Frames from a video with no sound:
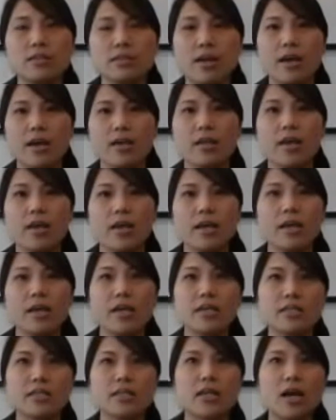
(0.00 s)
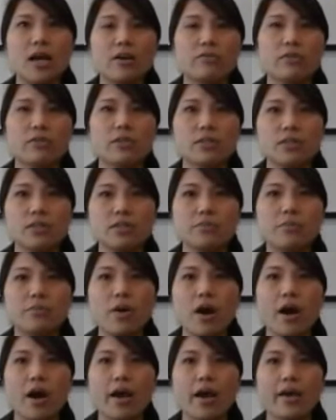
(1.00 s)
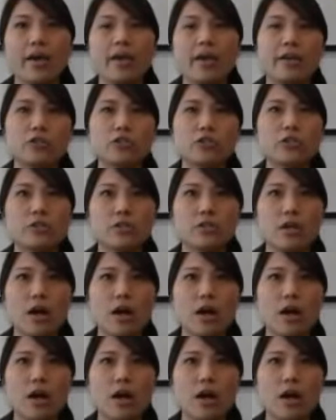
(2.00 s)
estate is governed by each